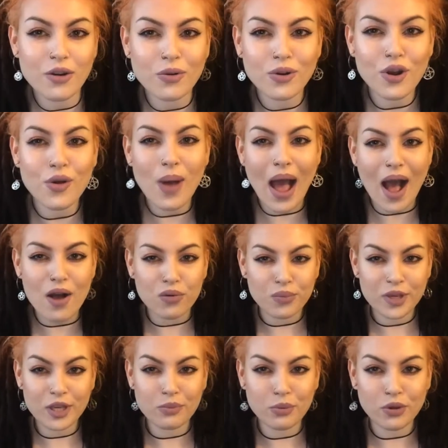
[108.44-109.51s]
don't know how
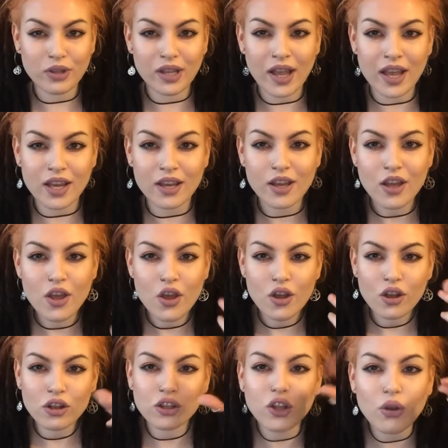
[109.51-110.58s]
people like
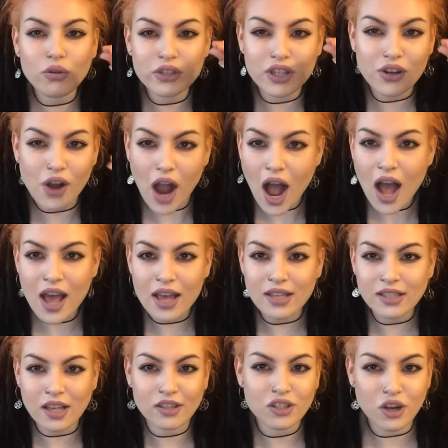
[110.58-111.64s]
close their
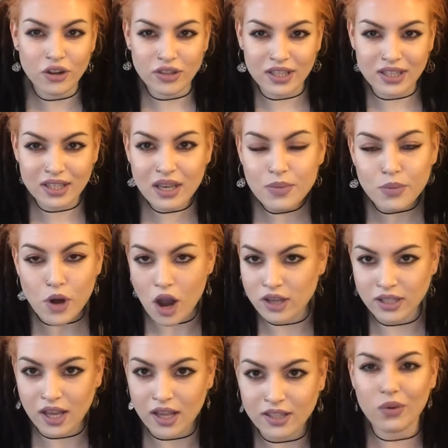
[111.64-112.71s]
eyes and start the sleep process.